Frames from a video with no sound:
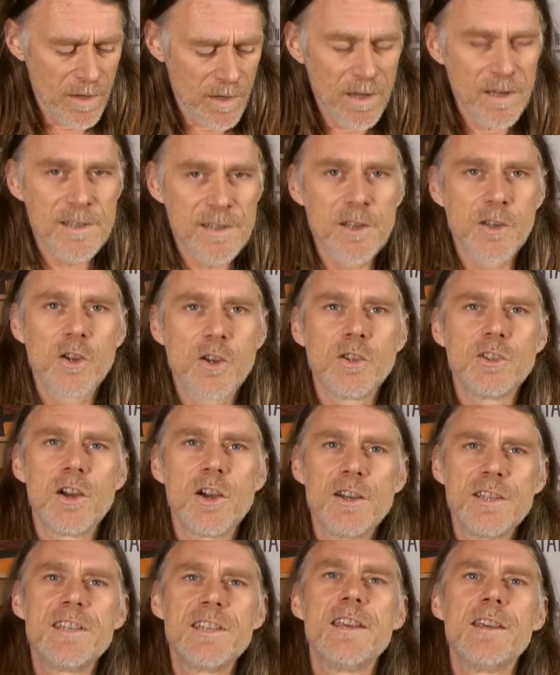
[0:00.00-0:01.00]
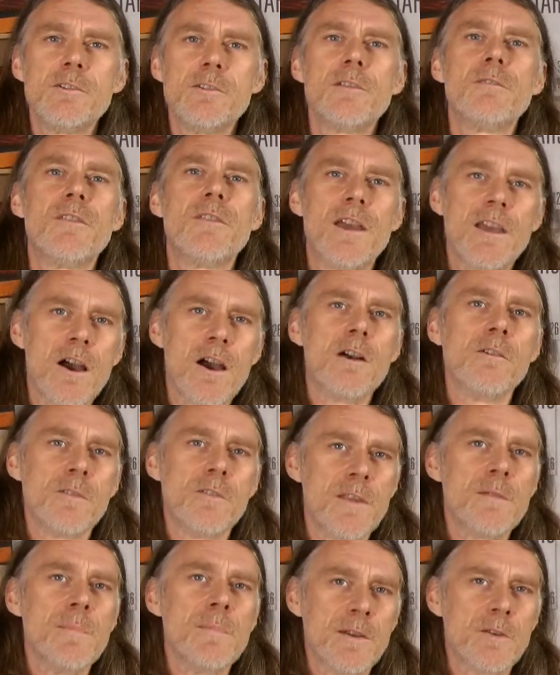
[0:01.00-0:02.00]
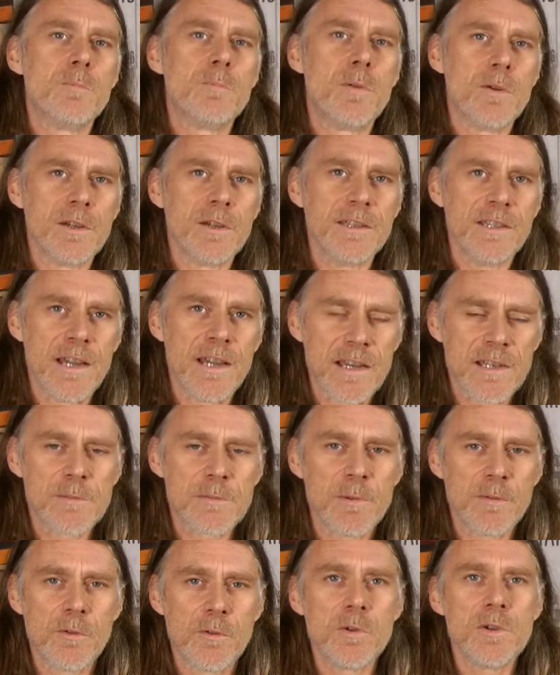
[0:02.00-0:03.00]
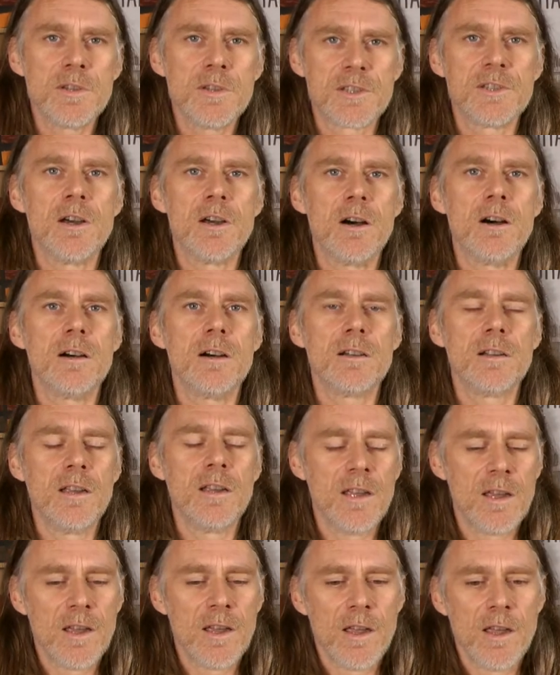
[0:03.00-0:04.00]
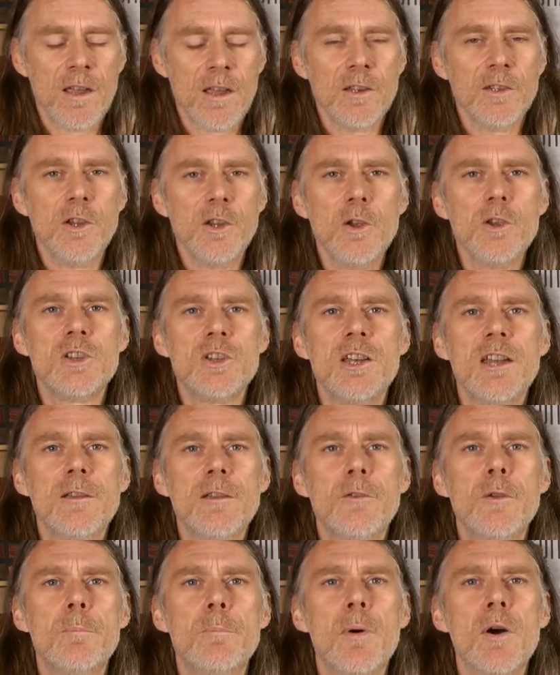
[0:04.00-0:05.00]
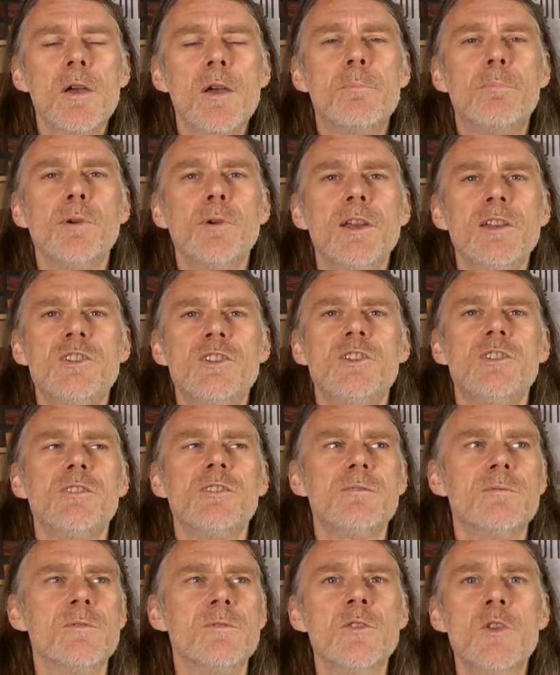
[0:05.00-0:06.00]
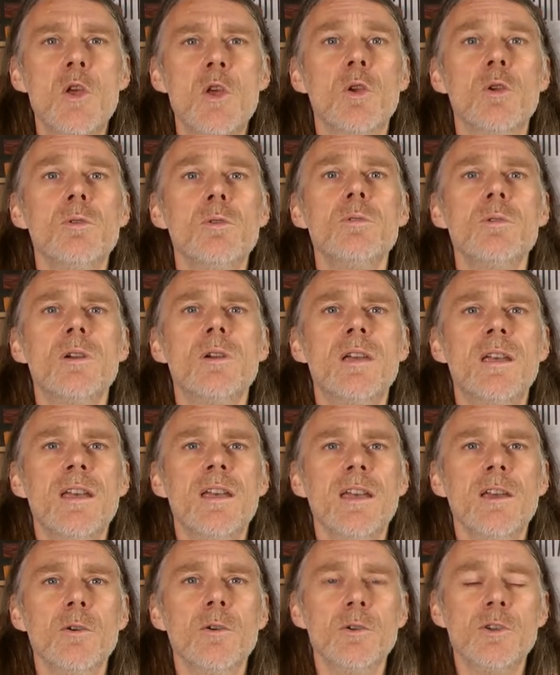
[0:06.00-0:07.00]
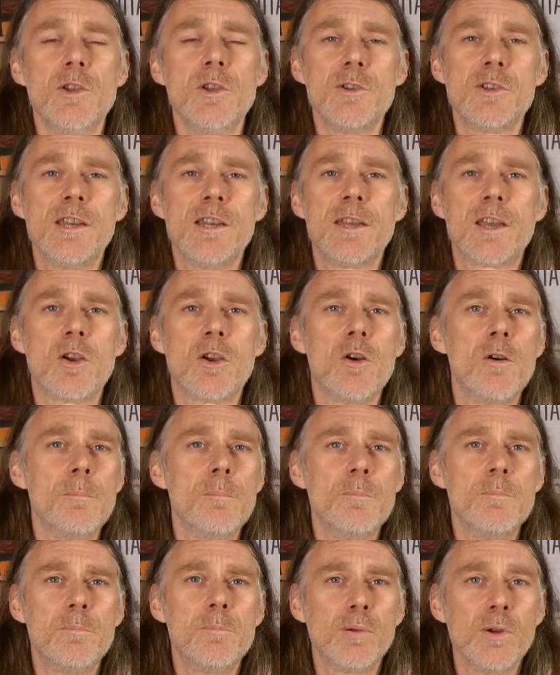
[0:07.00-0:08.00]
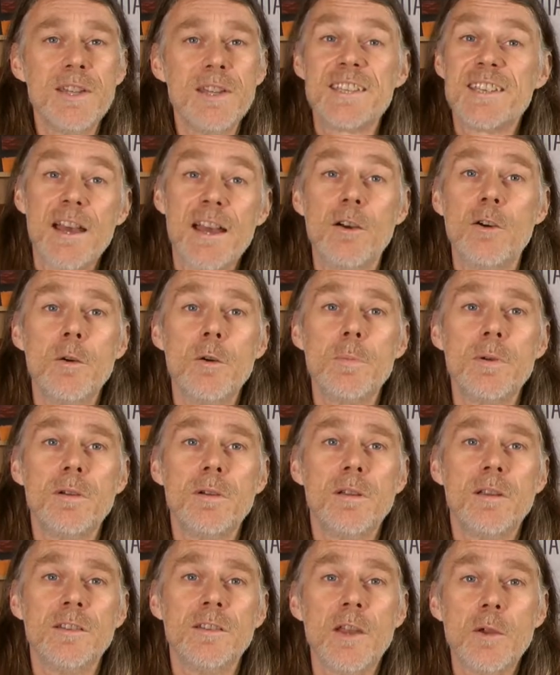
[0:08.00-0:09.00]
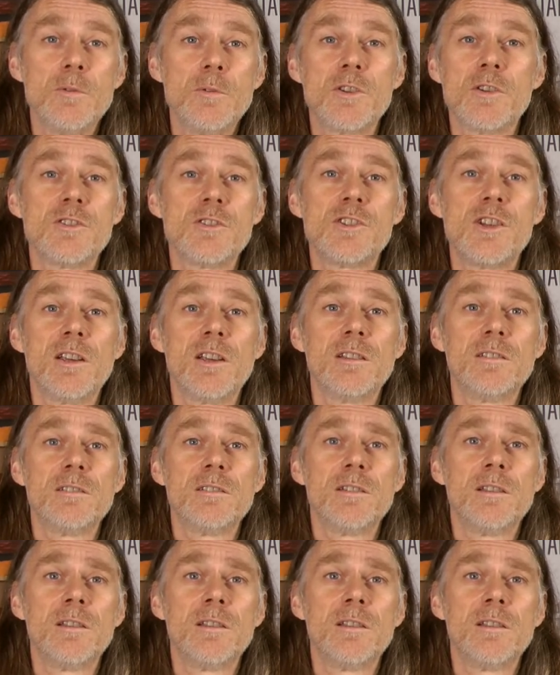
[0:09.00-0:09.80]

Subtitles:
It's a good idea if they are in the middle point, yes, before you start. Usually if you buy a bridge new, it'll usually come pre-set up. Don't touch it.